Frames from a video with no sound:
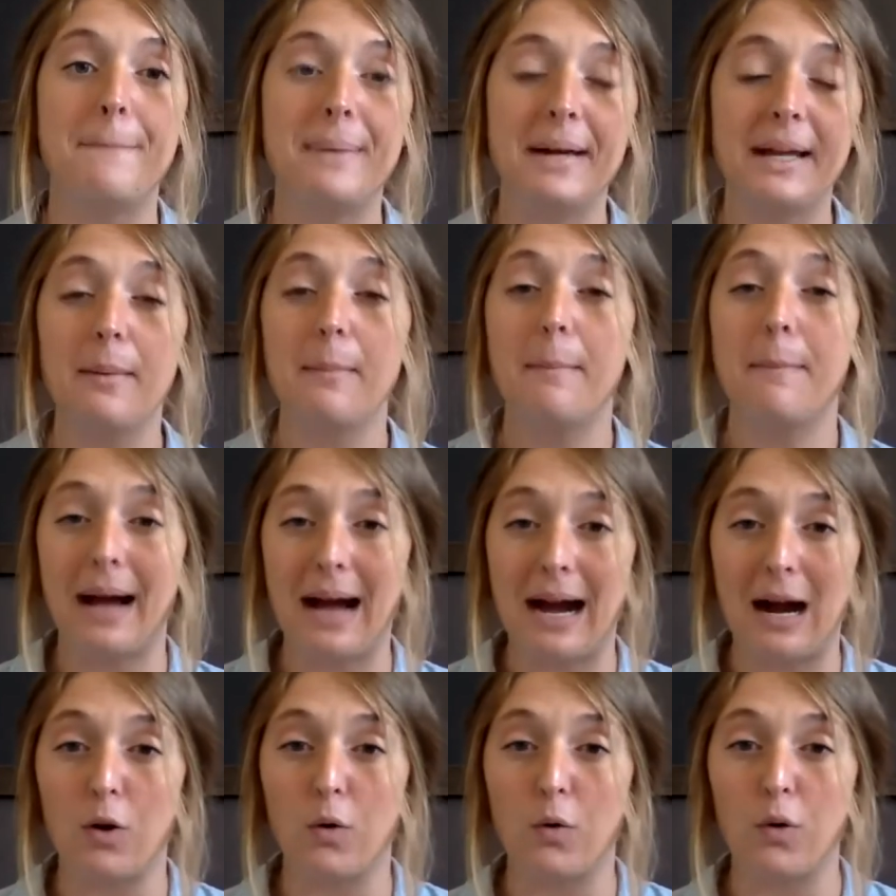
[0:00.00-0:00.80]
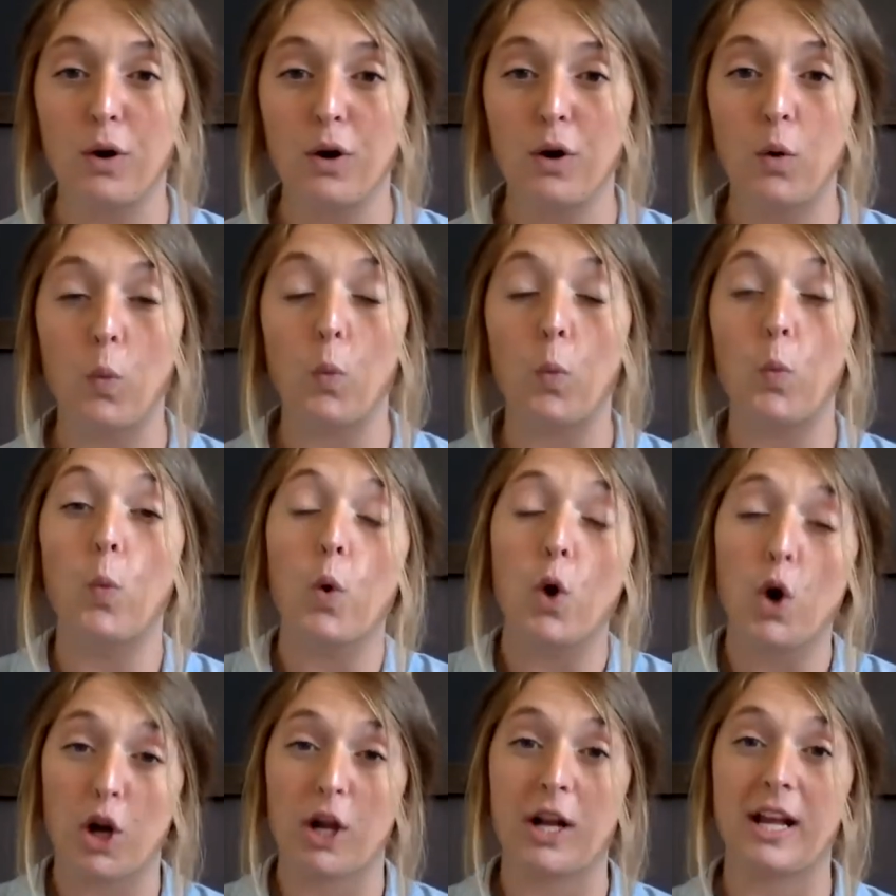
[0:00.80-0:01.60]
bit about
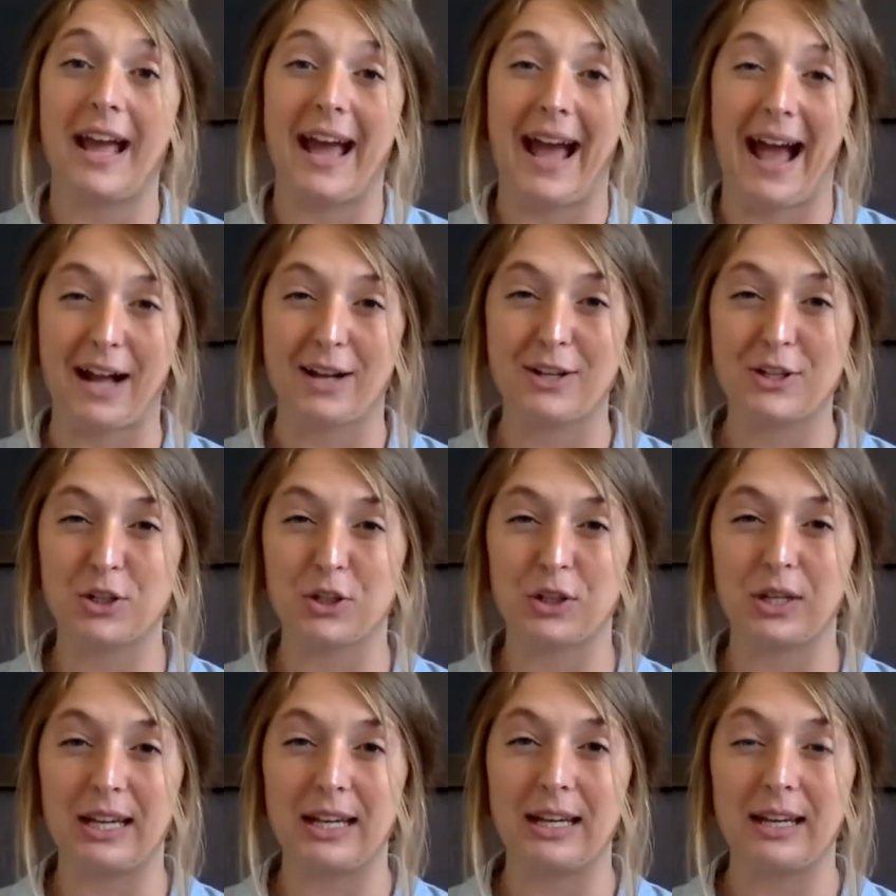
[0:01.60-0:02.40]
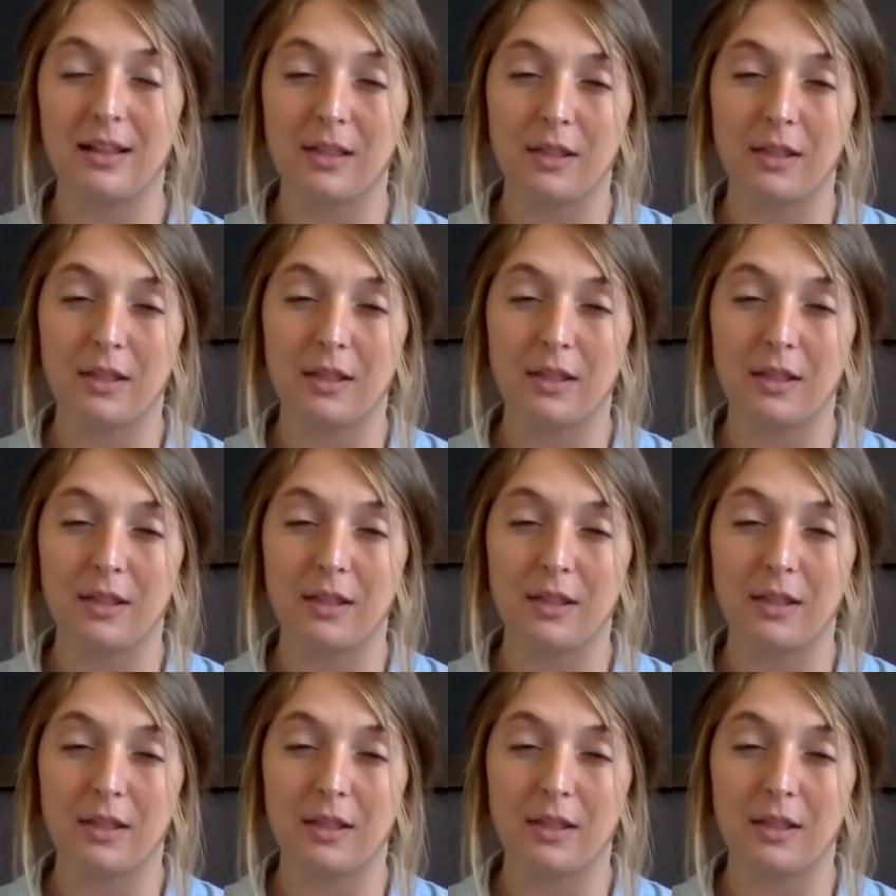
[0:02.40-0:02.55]
work actually,